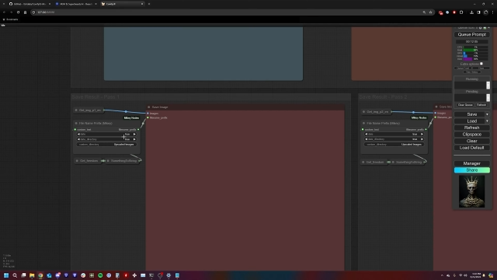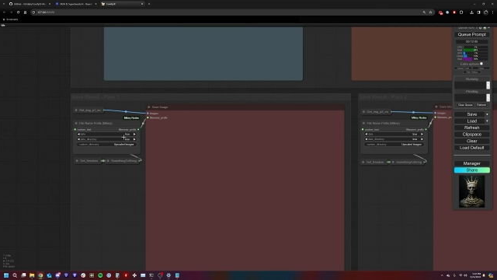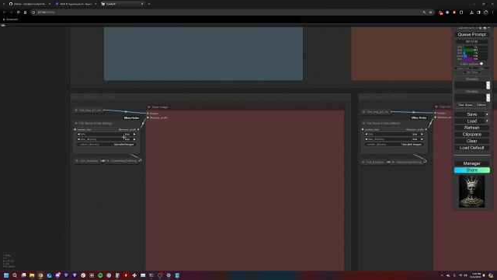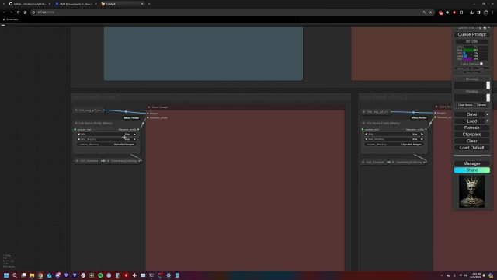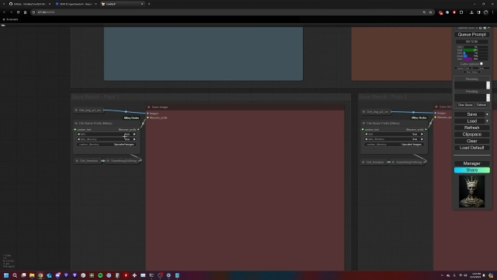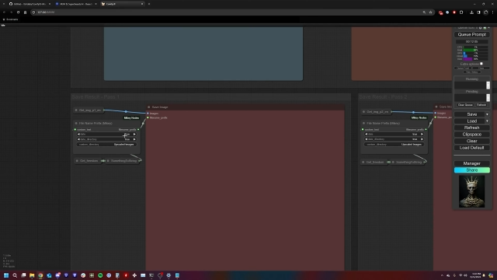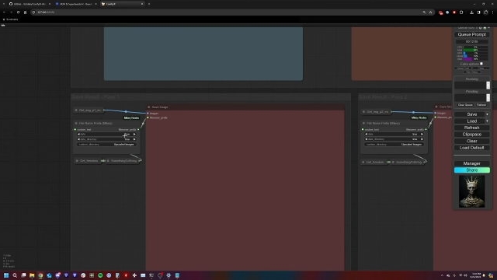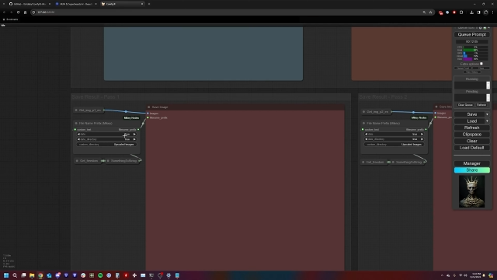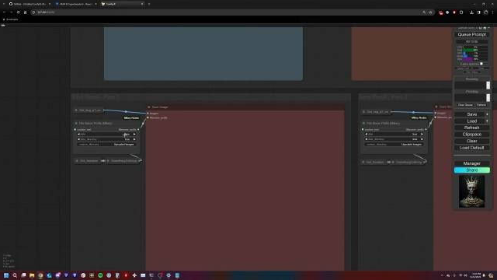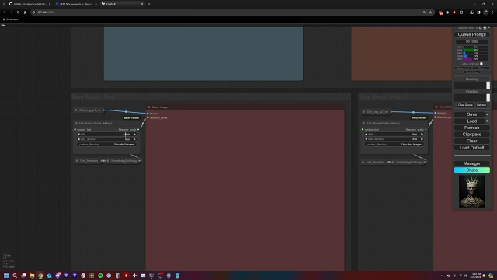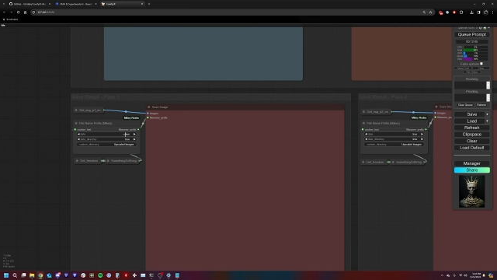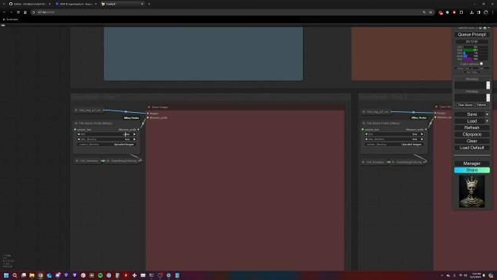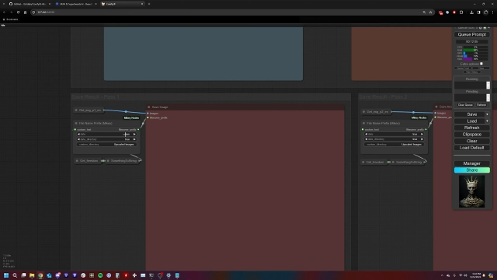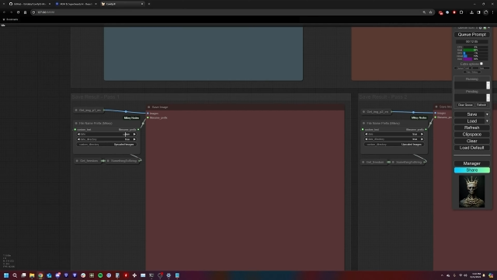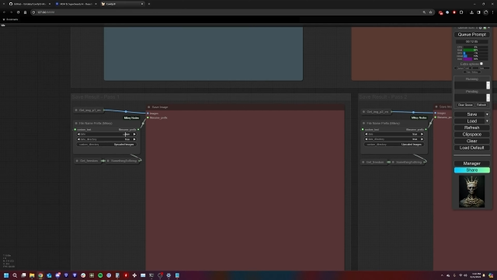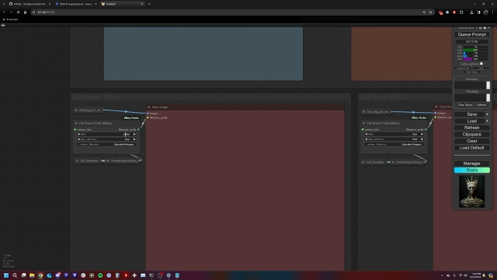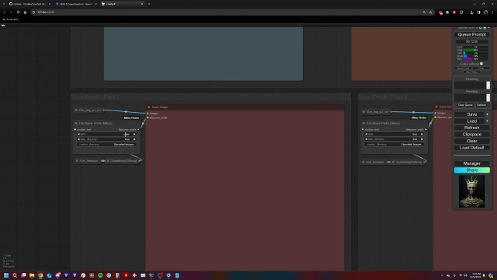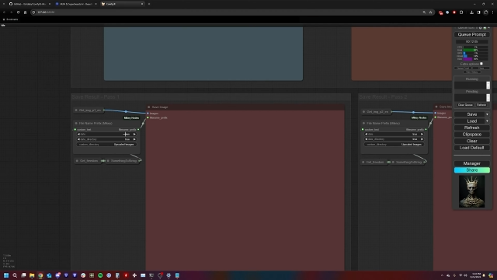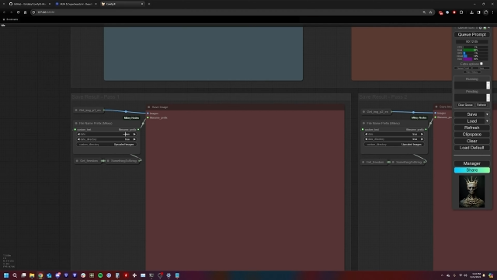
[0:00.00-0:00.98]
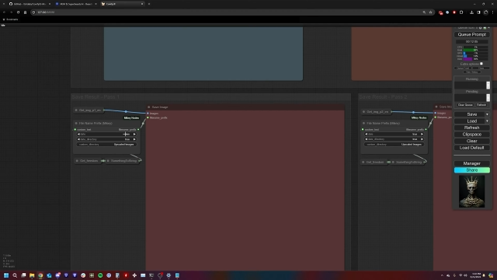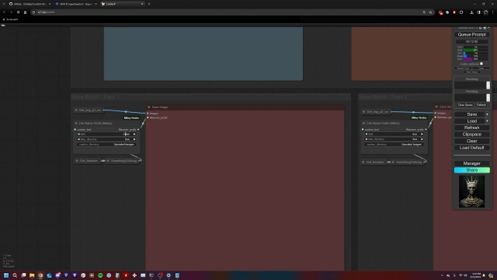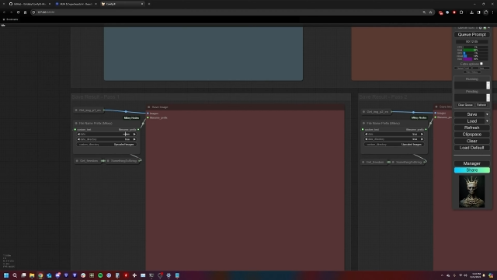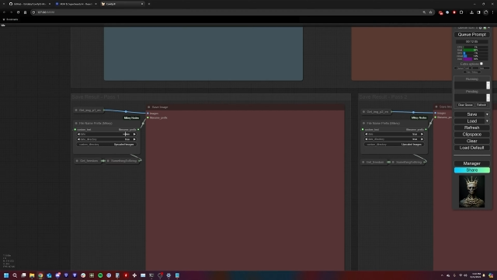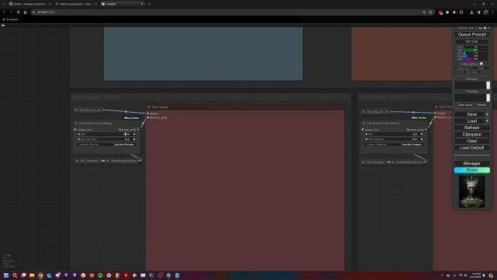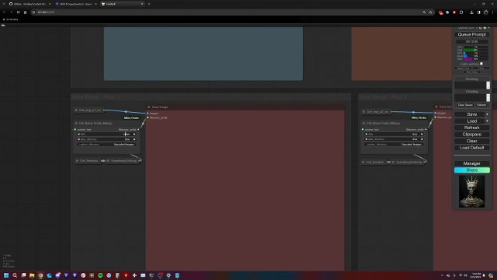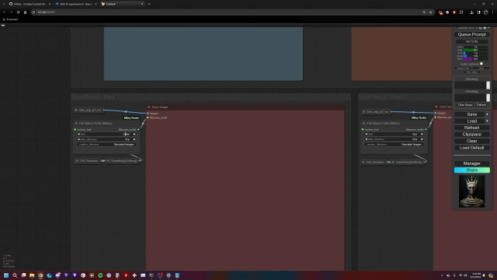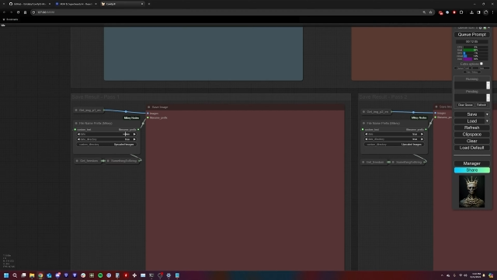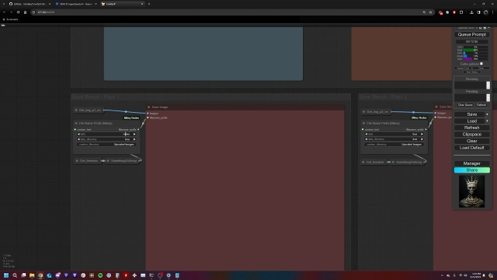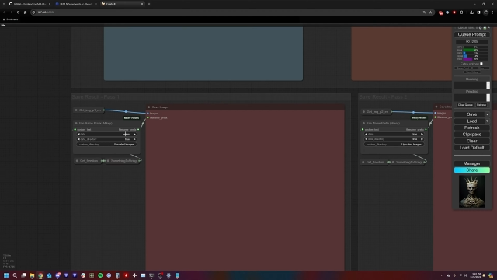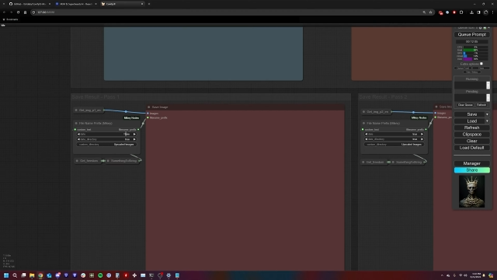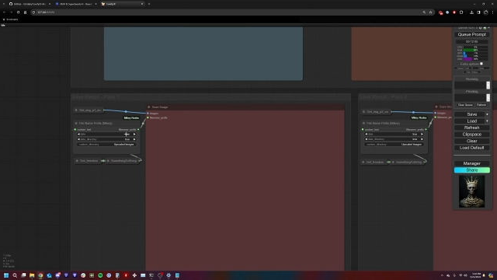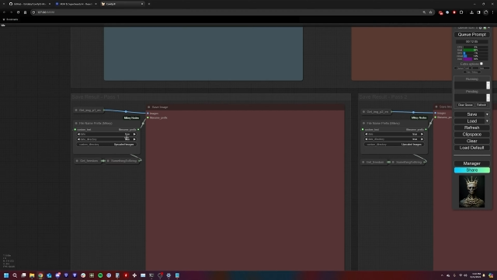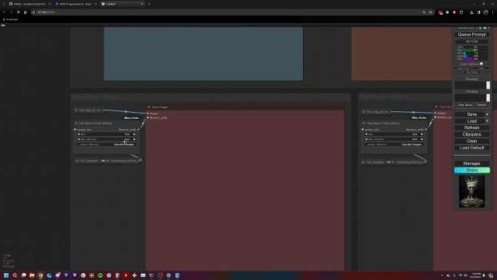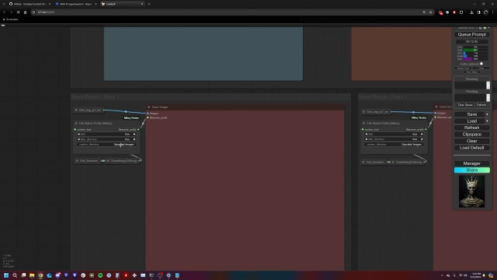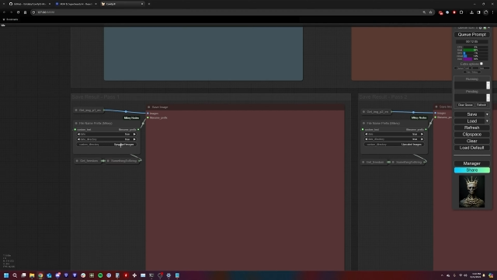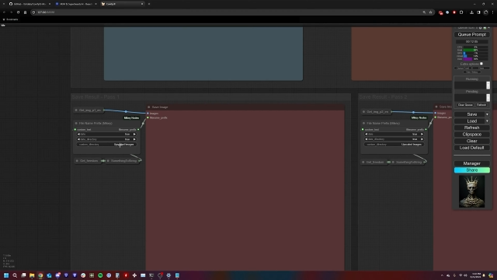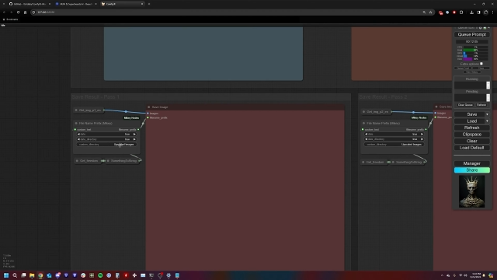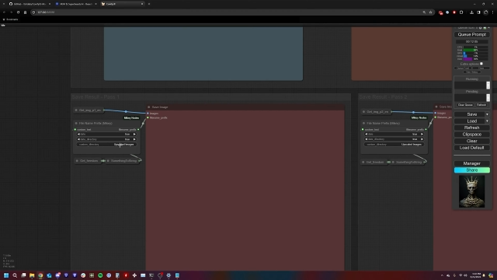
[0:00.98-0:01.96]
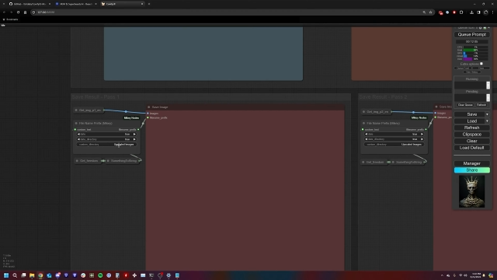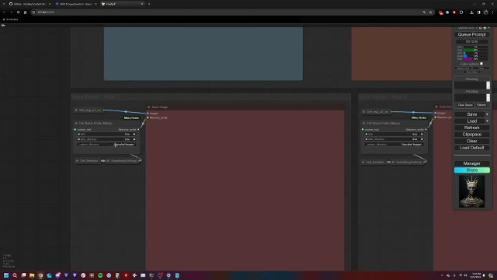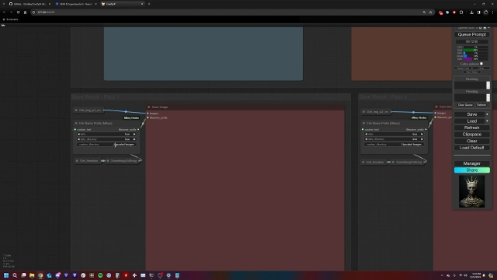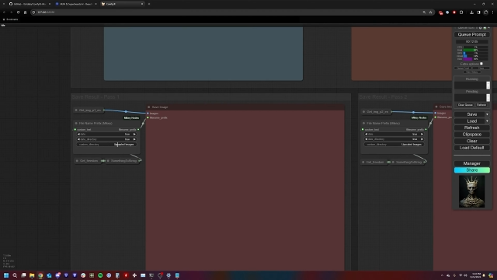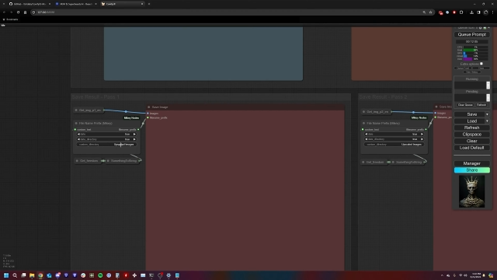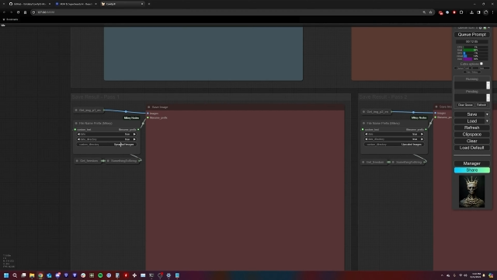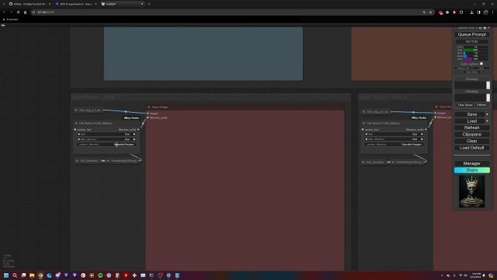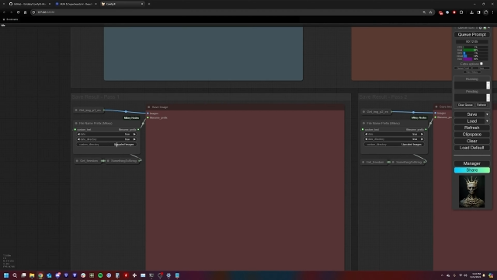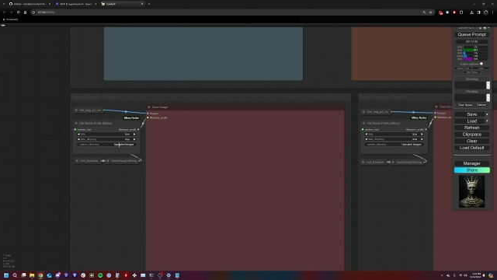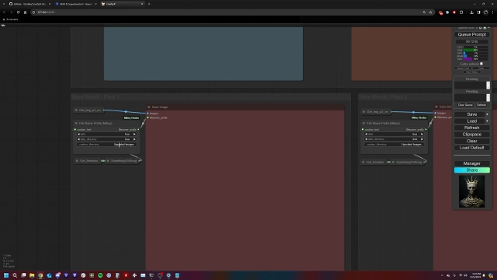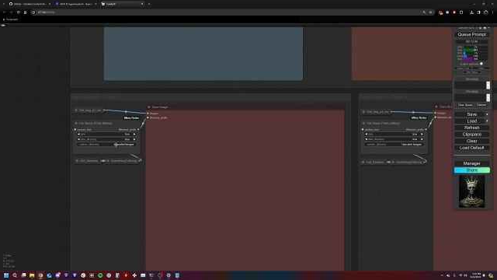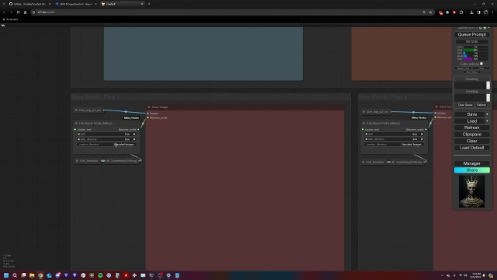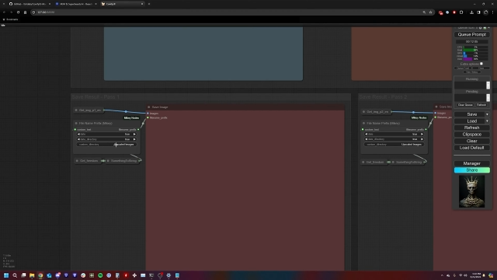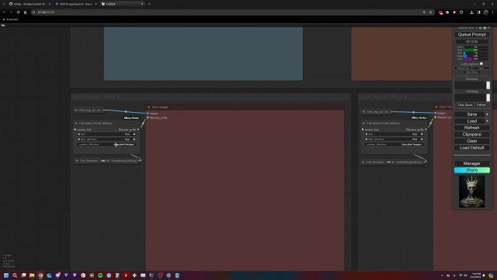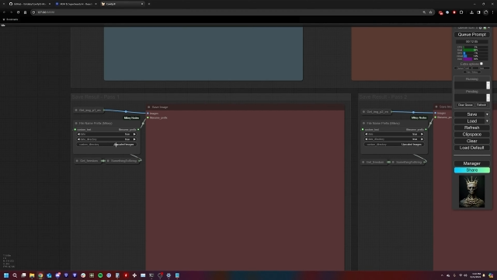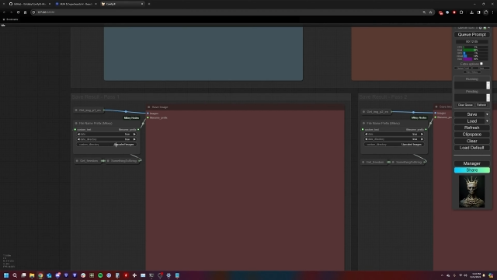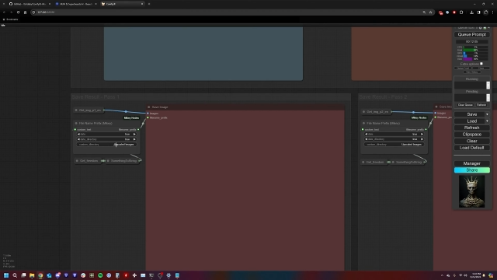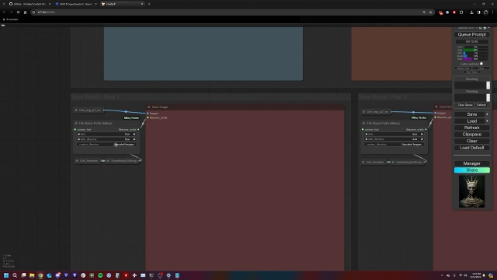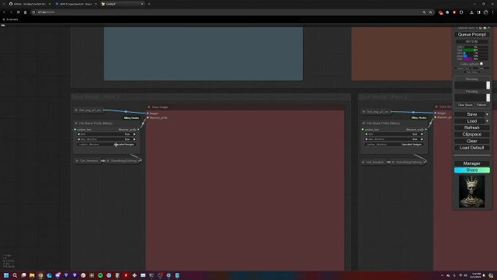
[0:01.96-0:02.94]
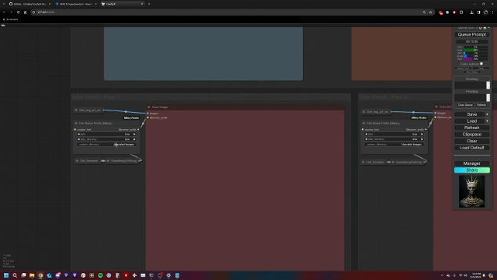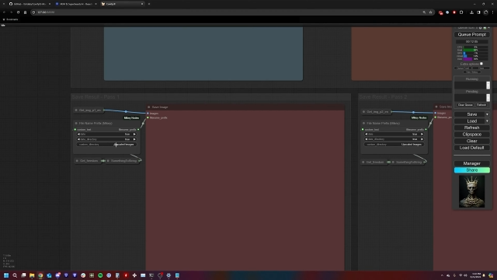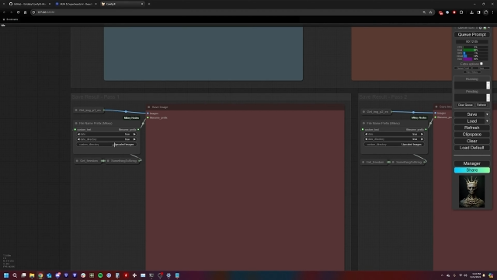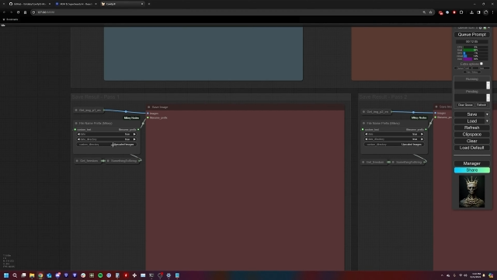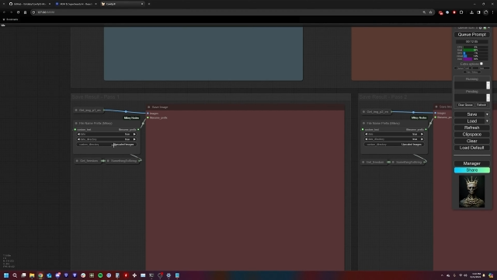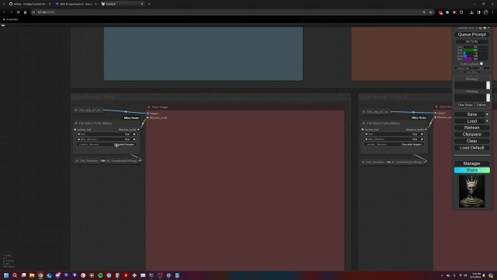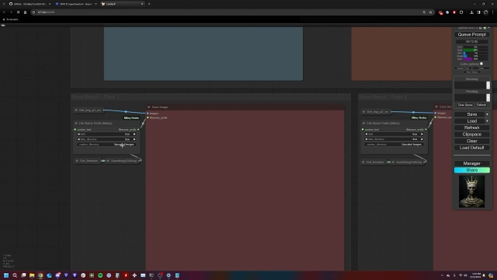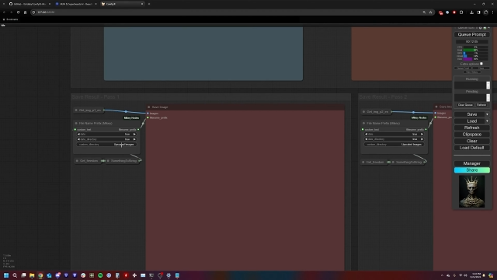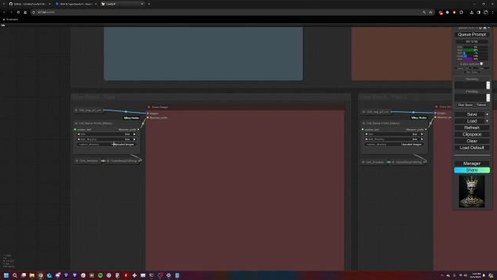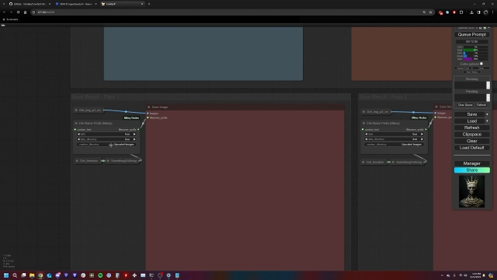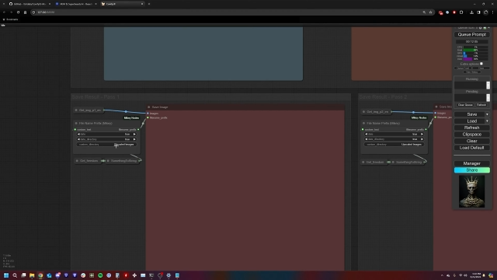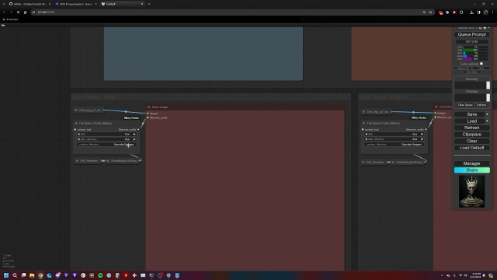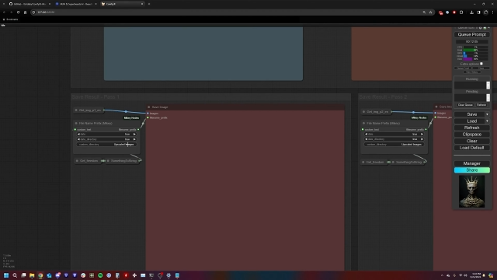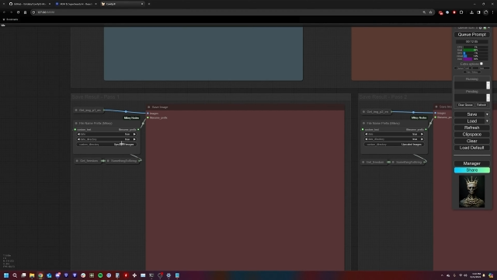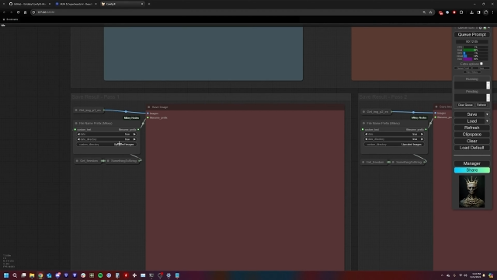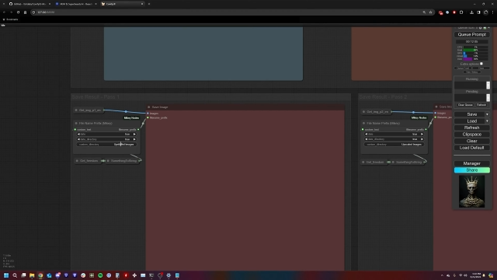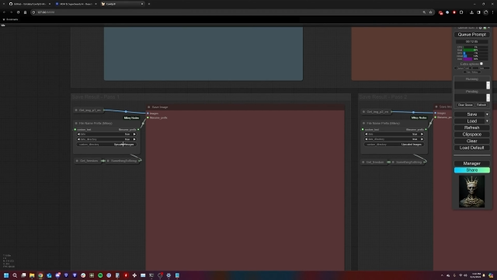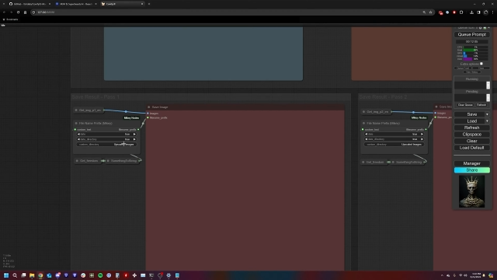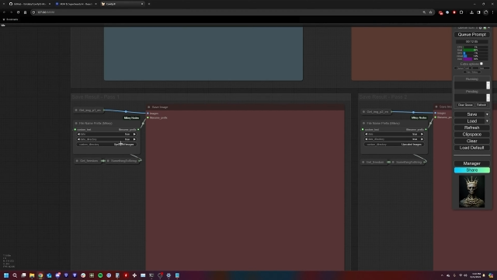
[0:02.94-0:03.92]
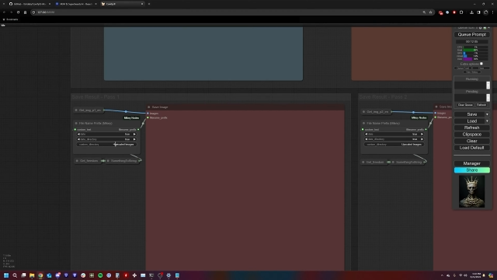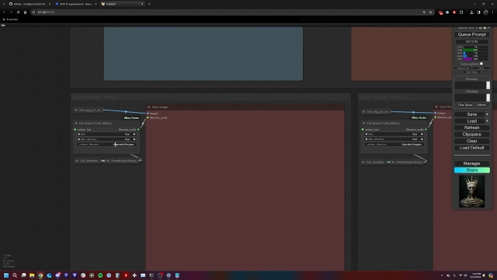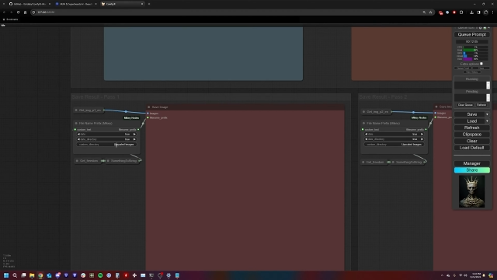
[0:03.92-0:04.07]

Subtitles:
Nobody's mouth can be seen.